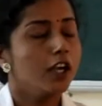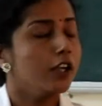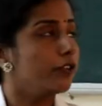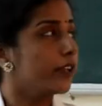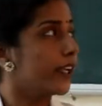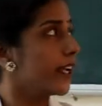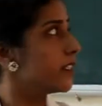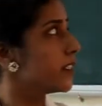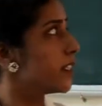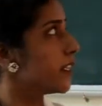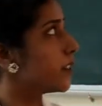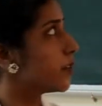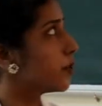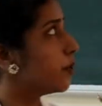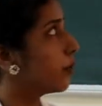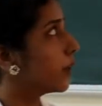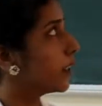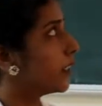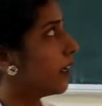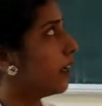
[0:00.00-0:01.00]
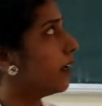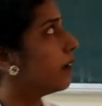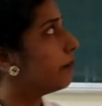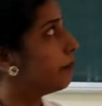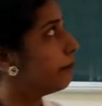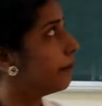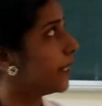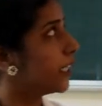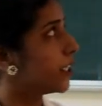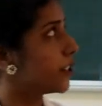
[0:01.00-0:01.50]
You can just look the
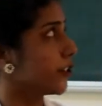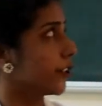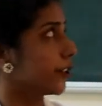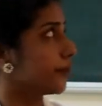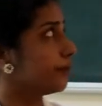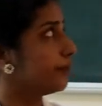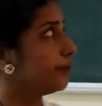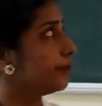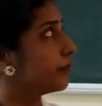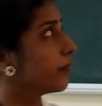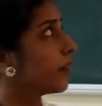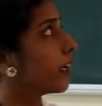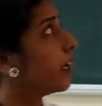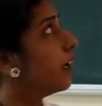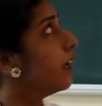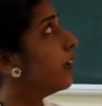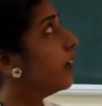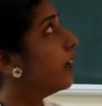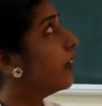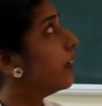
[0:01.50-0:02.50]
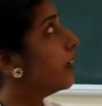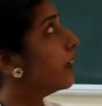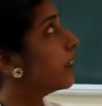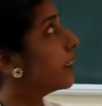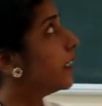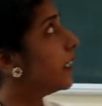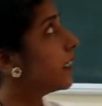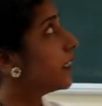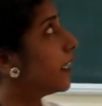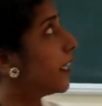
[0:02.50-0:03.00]
picture.
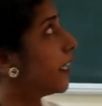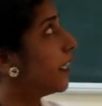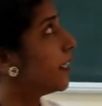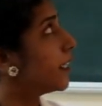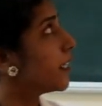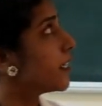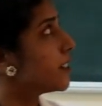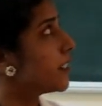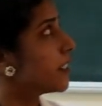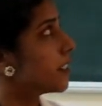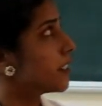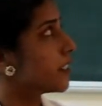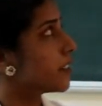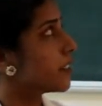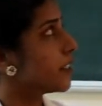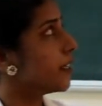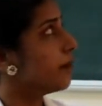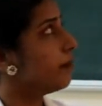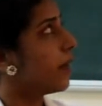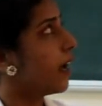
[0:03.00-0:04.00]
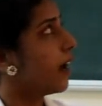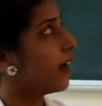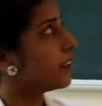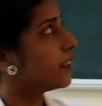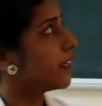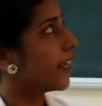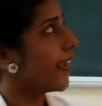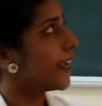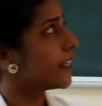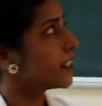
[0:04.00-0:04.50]
Here the intrinsic system
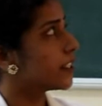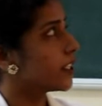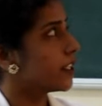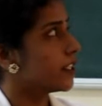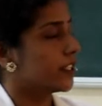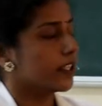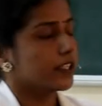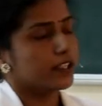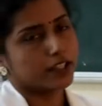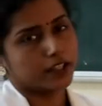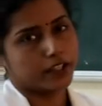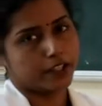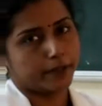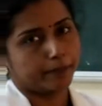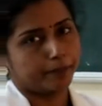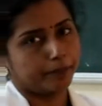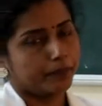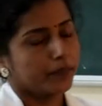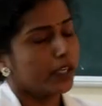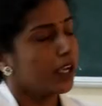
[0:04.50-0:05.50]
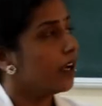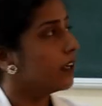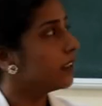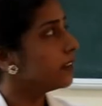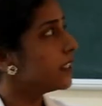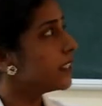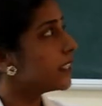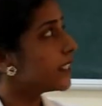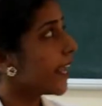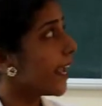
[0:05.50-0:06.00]
and the extrinsic system.
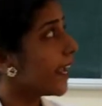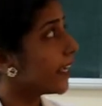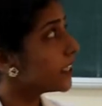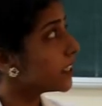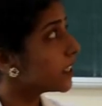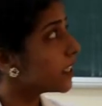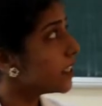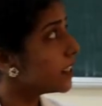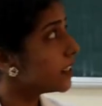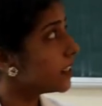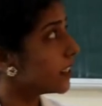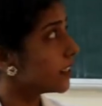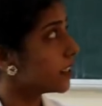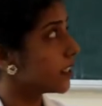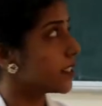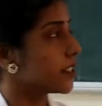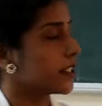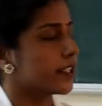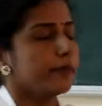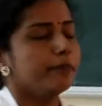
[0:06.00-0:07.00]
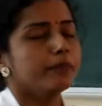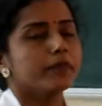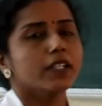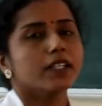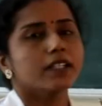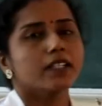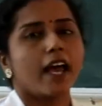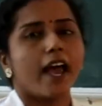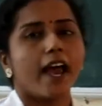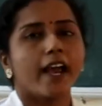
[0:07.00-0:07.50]
This extrinsic system
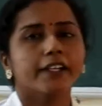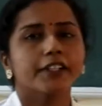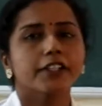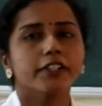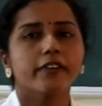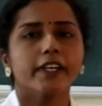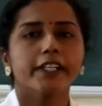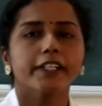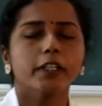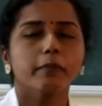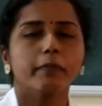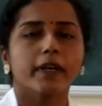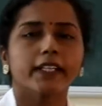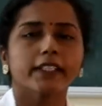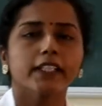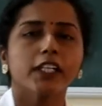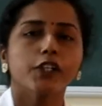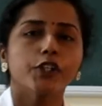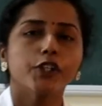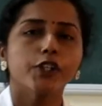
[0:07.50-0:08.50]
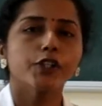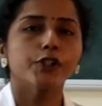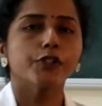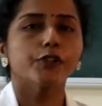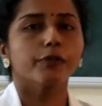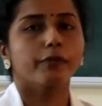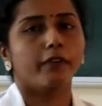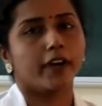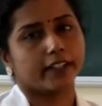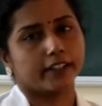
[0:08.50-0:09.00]
is activated by the
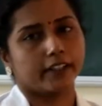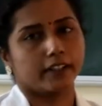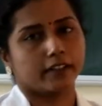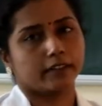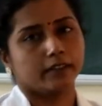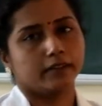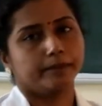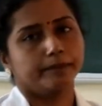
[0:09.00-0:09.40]
tissue factor.